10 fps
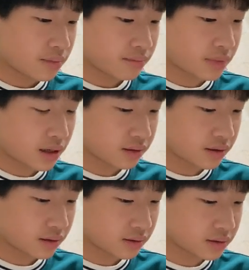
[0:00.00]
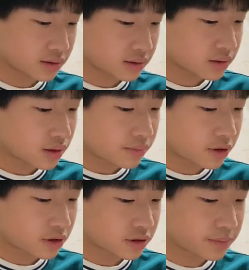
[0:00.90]
Mantis
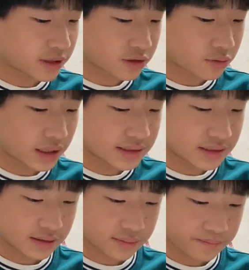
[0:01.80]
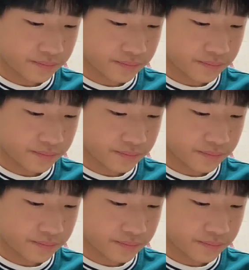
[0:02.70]
must be crazy.